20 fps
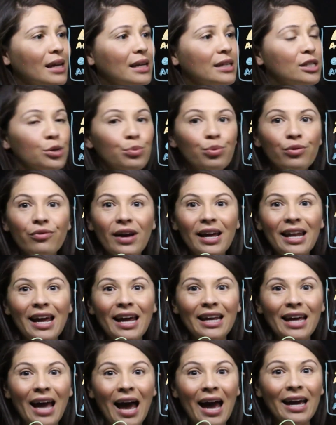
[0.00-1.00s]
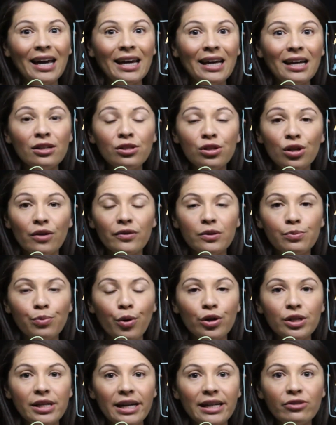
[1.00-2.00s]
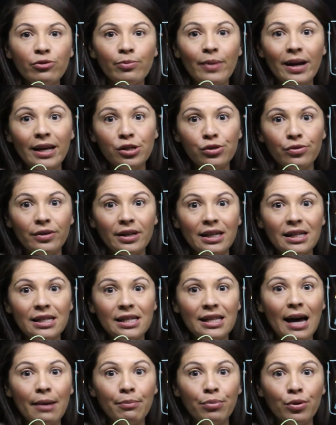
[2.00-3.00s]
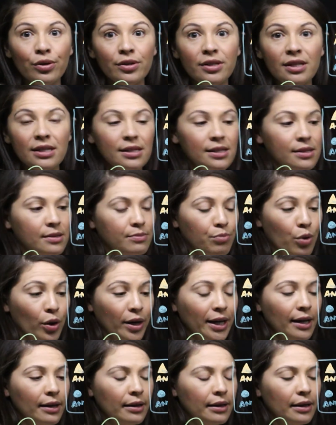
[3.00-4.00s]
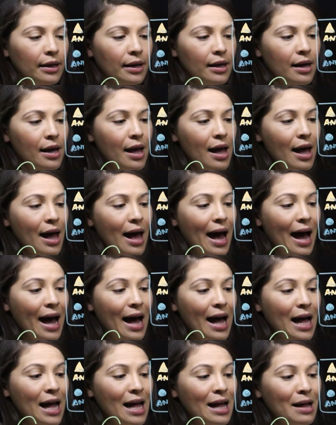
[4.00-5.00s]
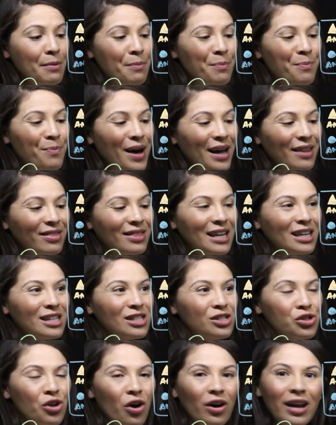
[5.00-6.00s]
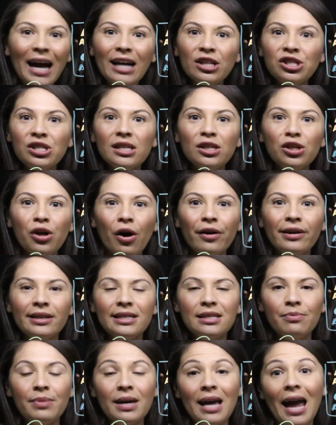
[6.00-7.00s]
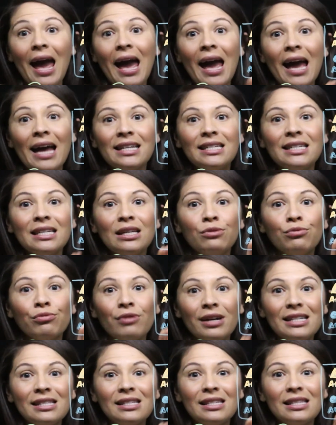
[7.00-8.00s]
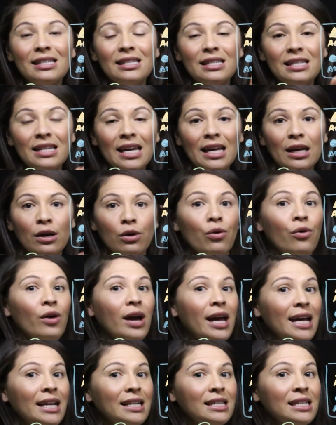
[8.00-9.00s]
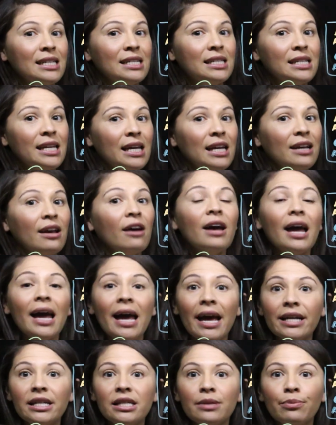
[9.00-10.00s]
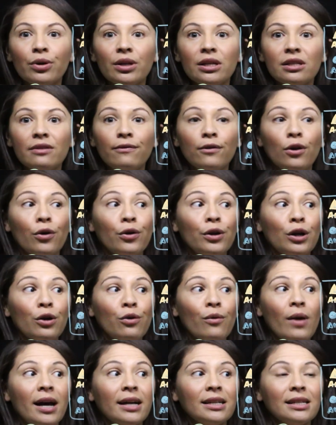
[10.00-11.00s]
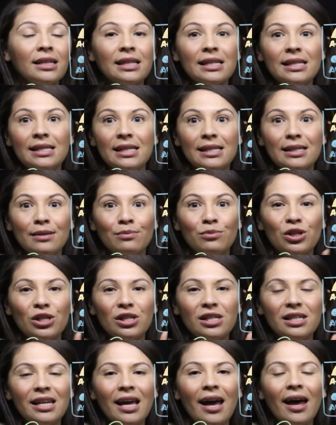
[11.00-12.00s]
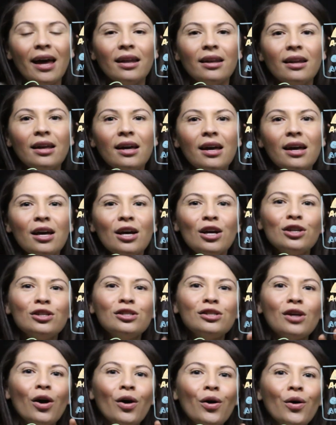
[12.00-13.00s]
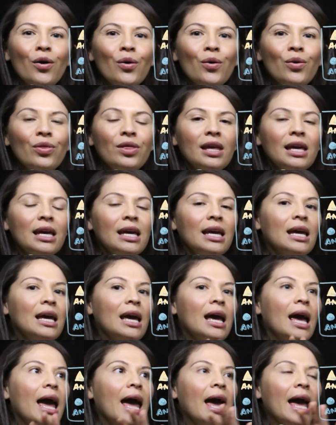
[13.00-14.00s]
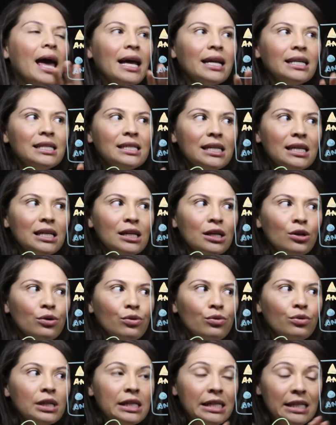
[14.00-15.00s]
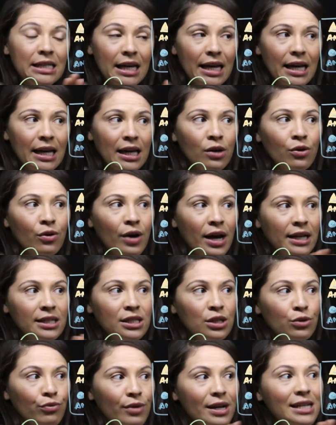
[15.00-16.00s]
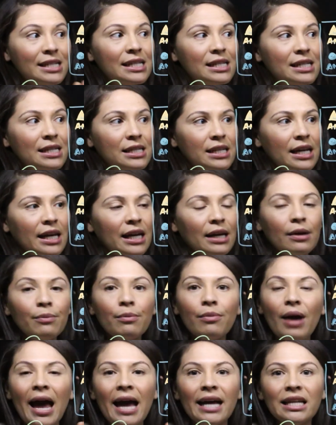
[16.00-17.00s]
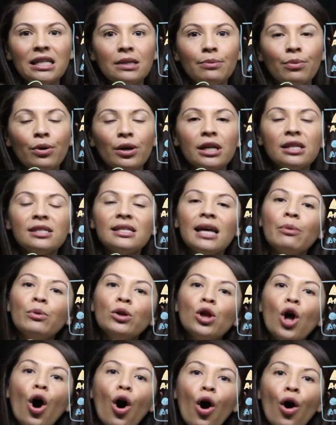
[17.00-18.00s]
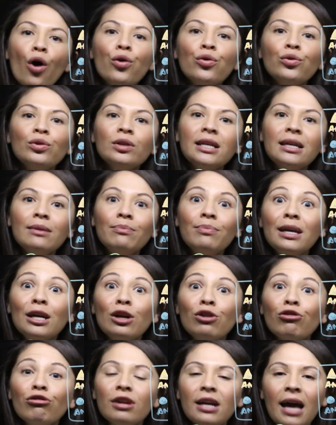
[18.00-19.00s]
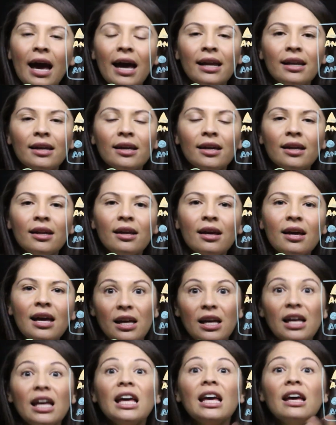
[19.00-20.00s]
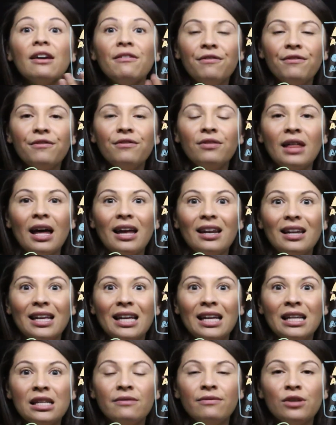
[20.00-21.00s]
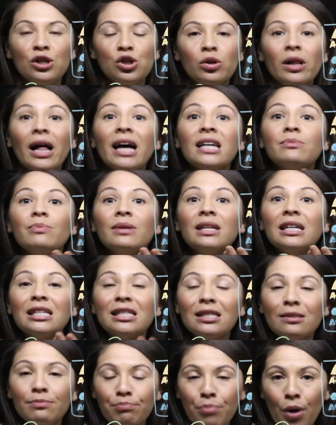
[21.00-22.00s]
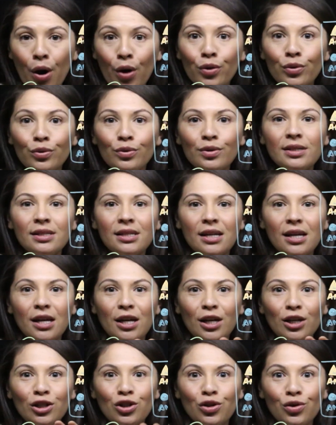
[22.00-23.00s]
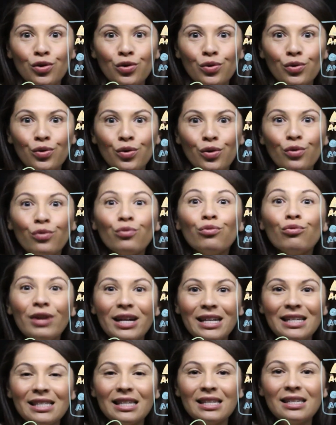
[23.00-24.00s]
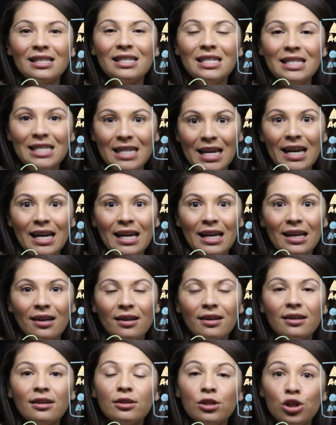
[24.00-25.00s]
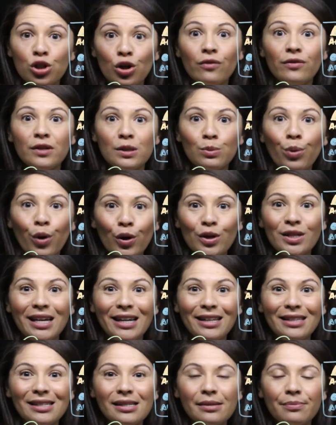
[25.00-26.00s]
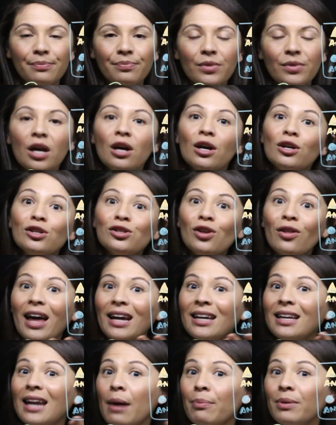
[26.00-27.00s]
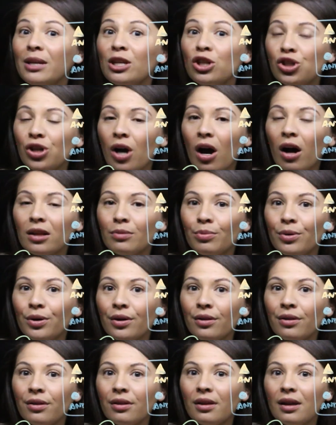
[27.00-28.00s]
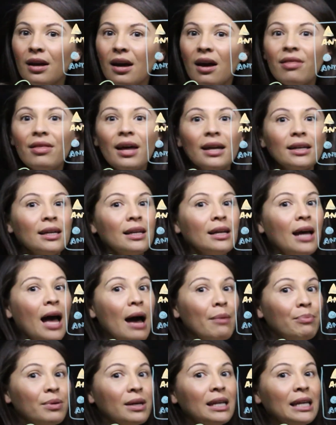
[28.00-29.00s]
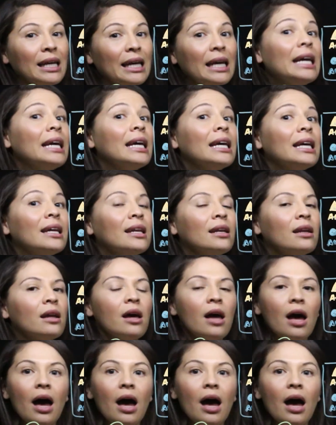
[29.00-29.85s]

to prevent any A surface proteins from entering into that person's body. But there's not actually going to be anti-Rhesus-D or anti-D antibodies floating around in the system just yet. So the anti-D or anti-Rhesus-D antibodies, they will only be created if that individual has been exposed to Rhesus-D surface proteins. So that can happen in childbirth, that can happen in